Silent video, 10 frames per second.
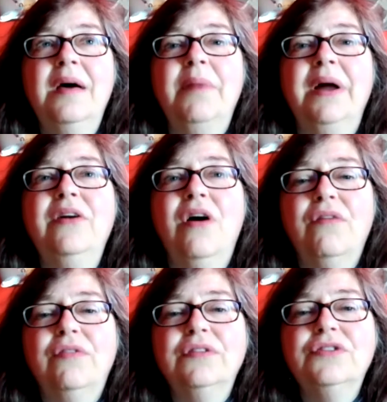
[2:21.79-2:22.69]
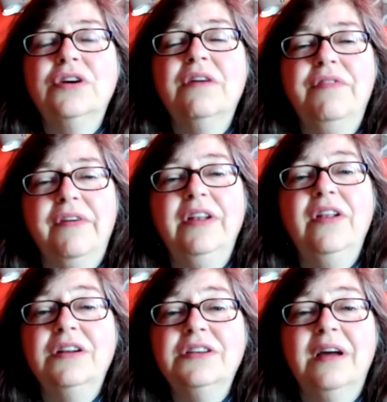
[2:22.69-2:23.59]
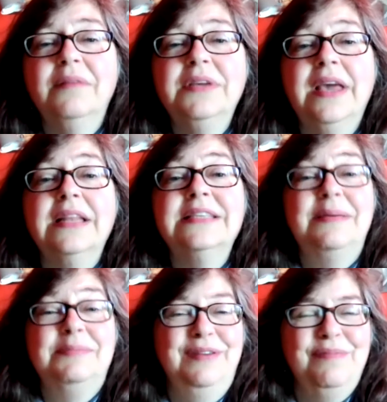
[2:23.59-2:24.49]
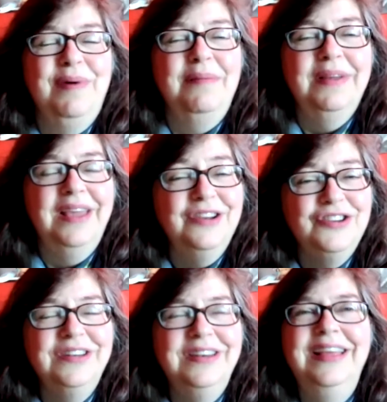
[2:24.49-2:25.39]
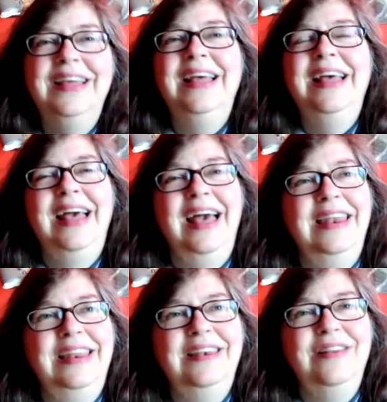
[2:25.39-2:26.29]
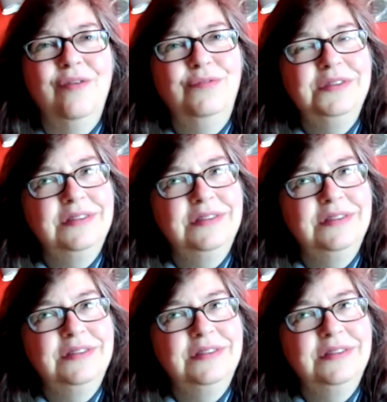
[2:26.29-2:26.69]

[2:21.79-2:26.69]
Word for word: my novel took a very long time to get accepted for publication. And in those